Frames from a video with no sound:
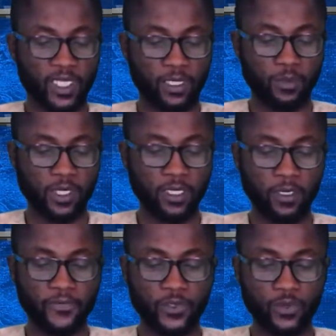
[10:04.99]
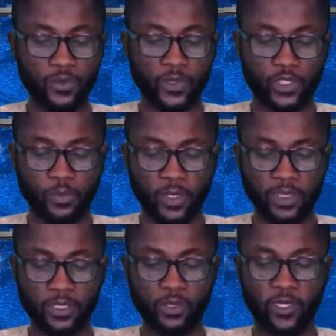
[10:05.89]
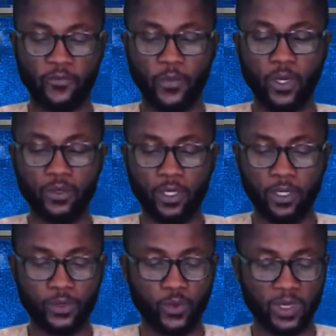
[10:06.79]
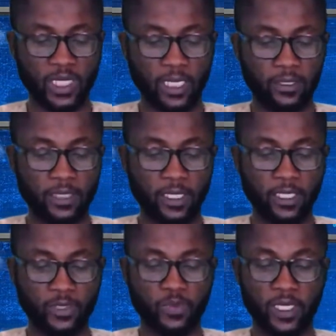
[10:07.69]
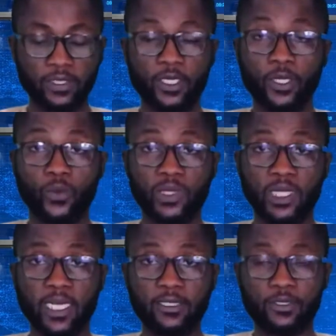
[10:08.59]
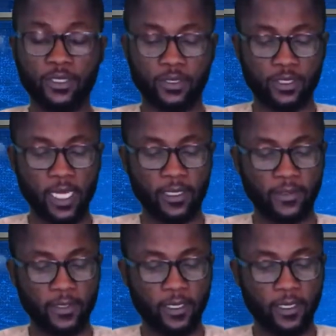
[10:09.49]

The mother of two was reported to have poured hot water on her husband, which led to his death.